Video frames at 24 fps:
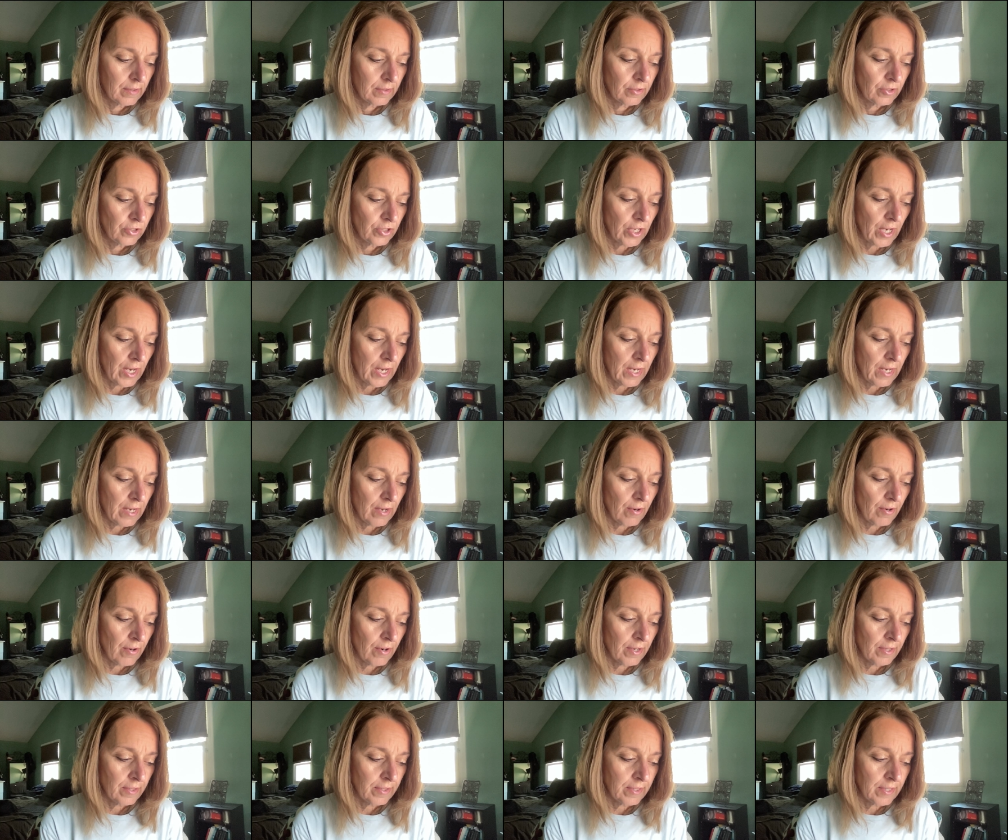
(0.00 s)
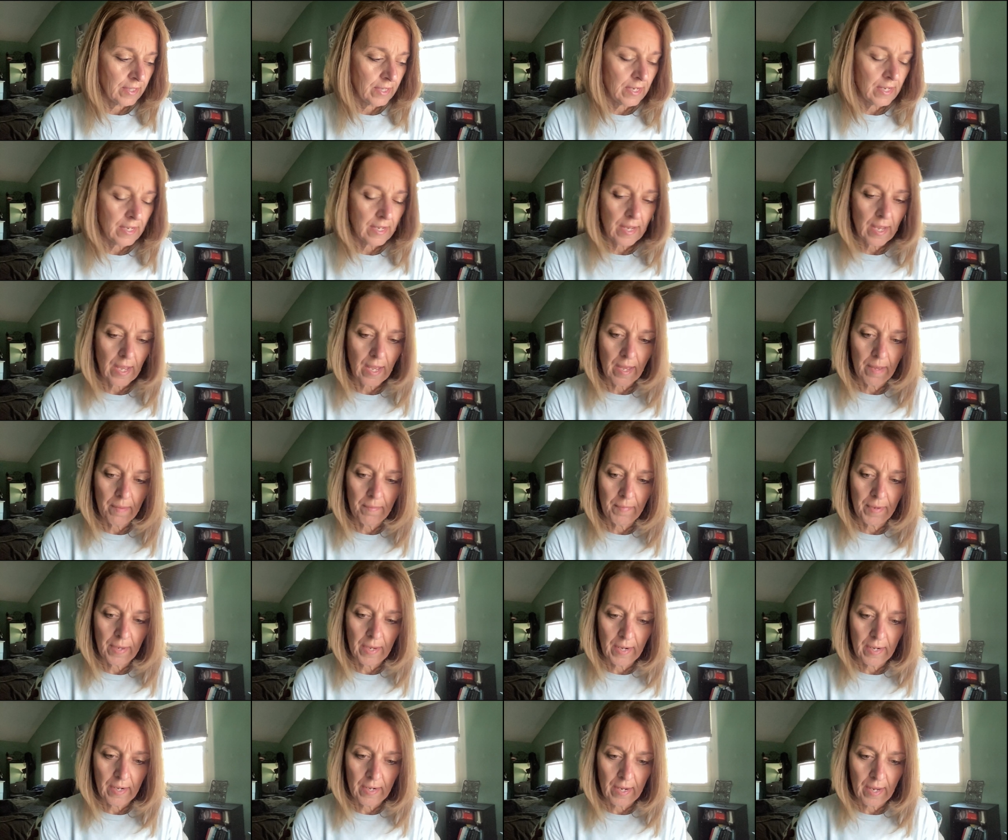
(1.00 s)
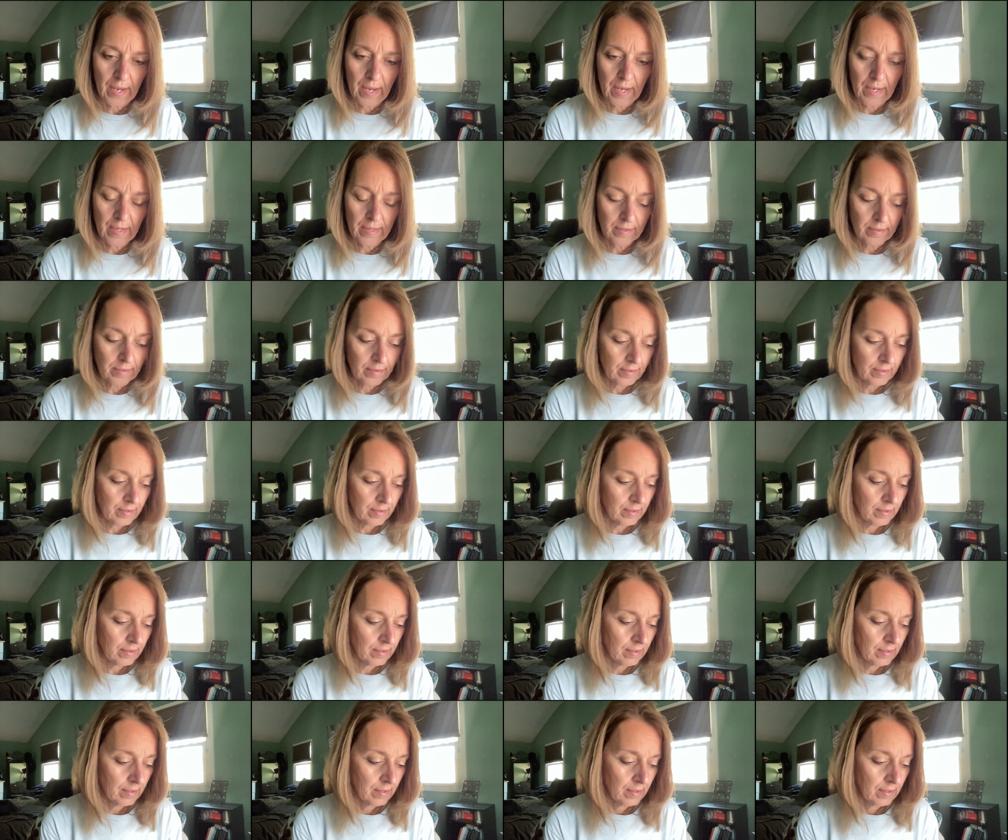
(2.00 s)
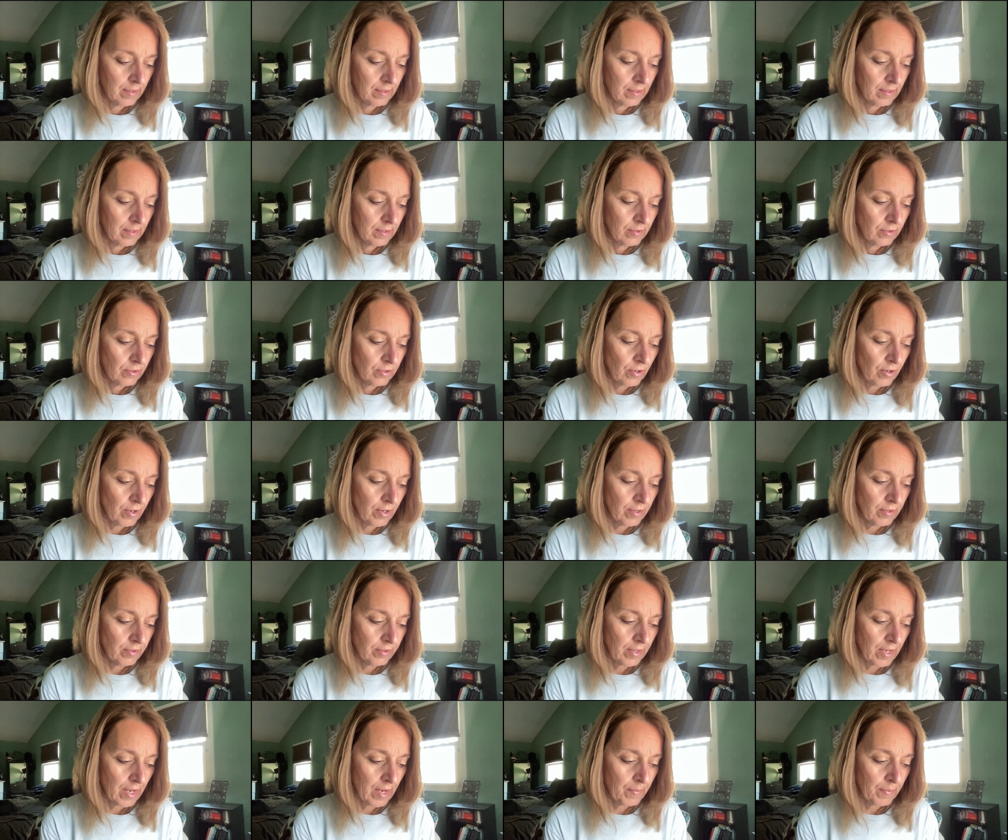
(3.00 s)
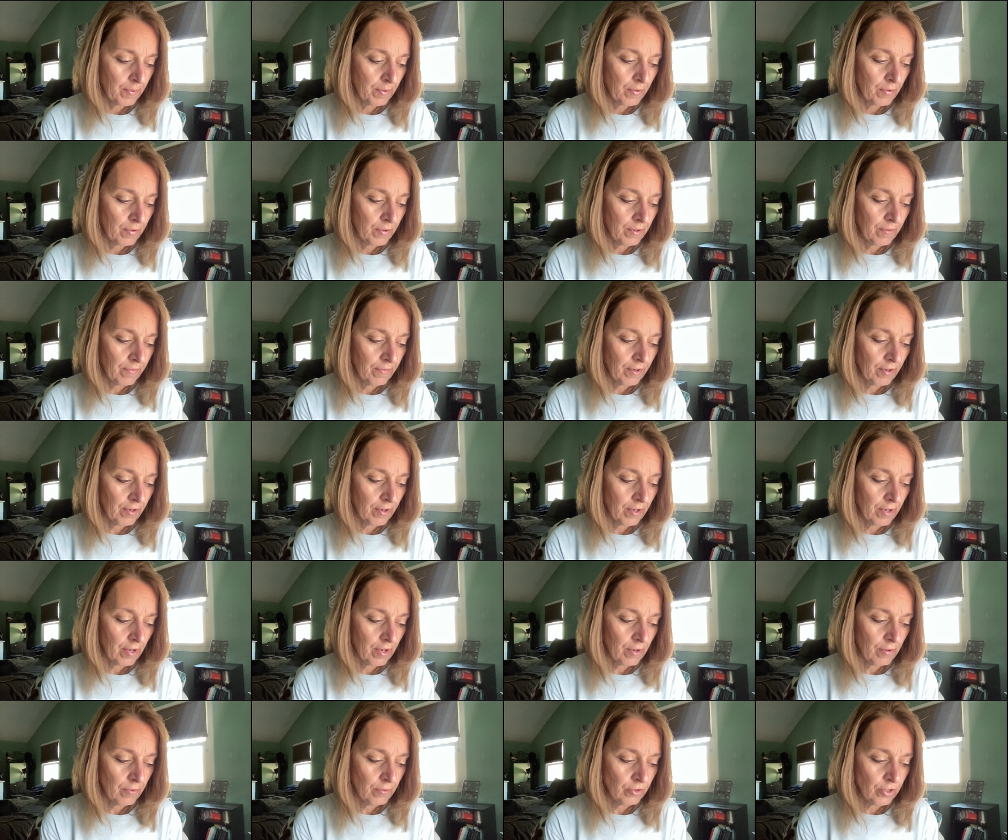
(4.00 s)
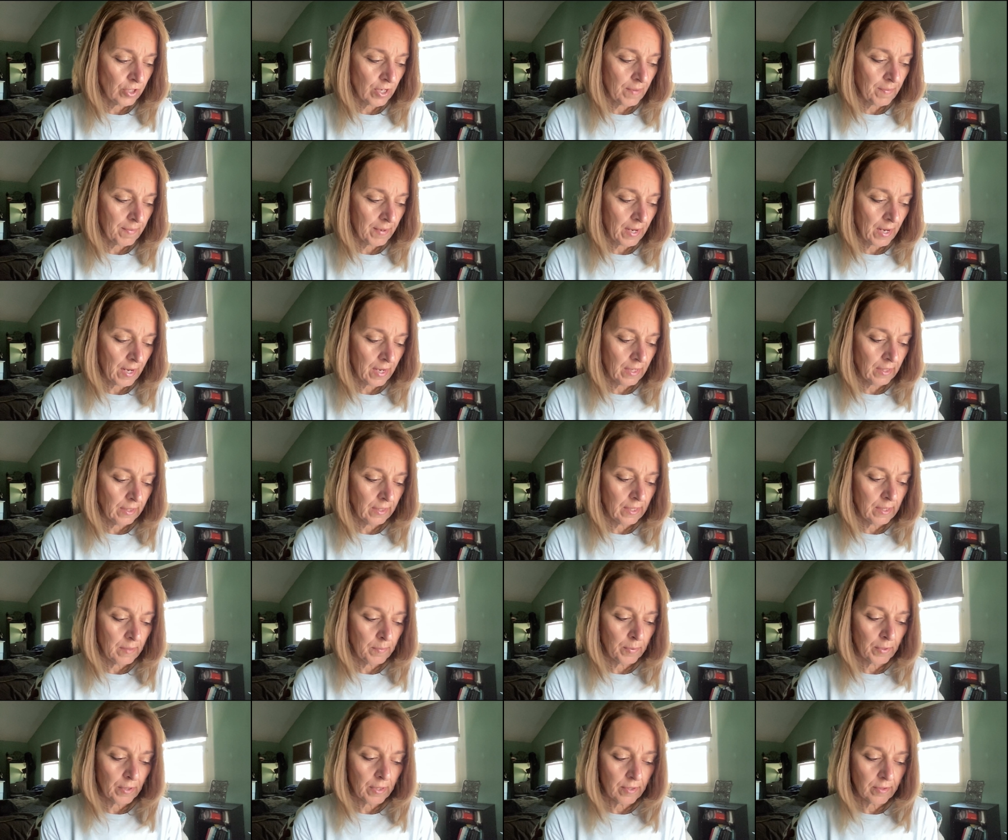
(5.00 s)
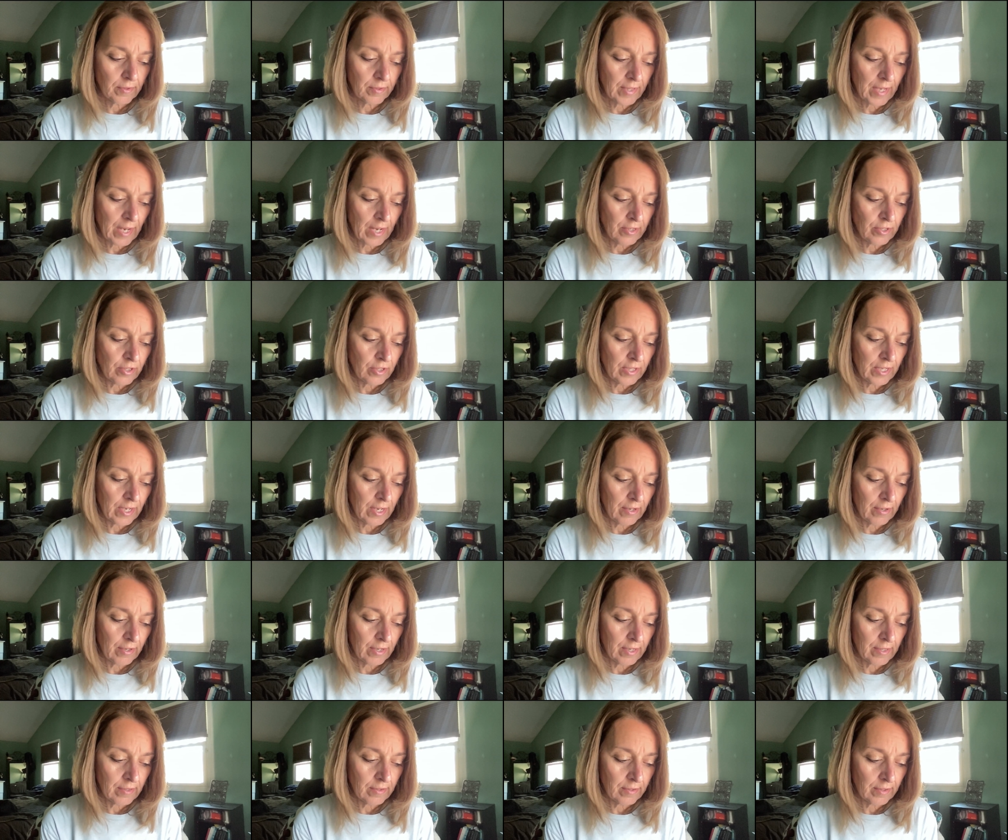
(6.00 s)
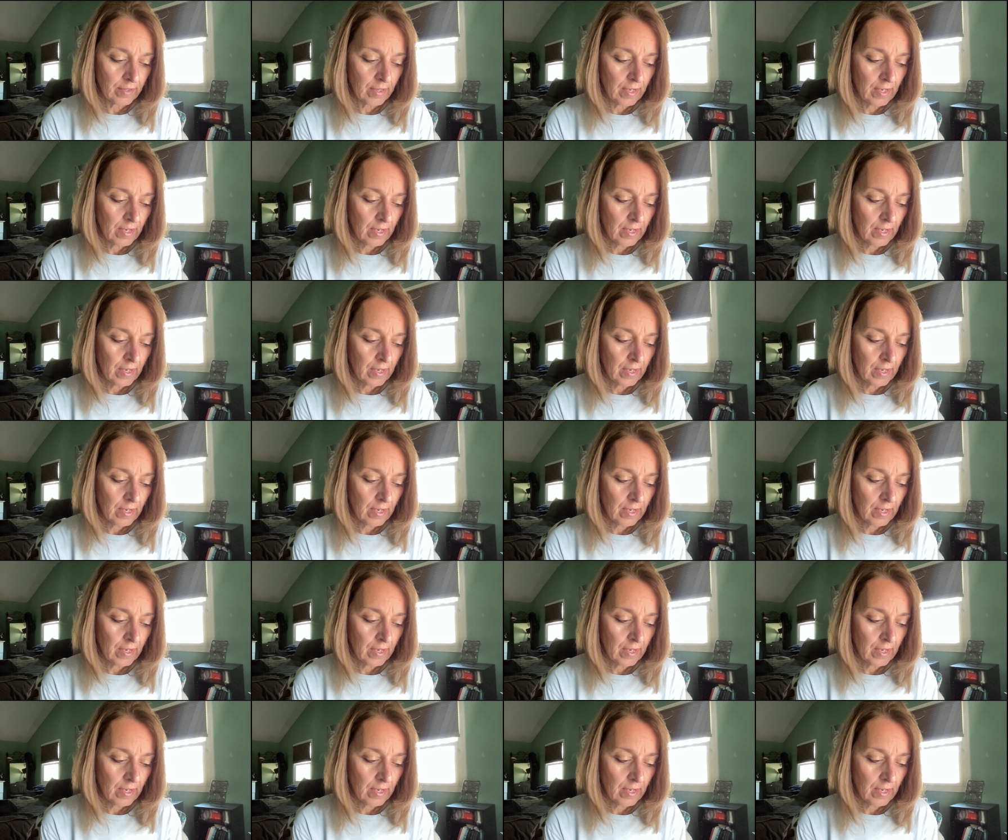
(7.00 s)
J R T M N S Taurus, Capricorn, Virgo, Gemini, Libra, Sagittarius.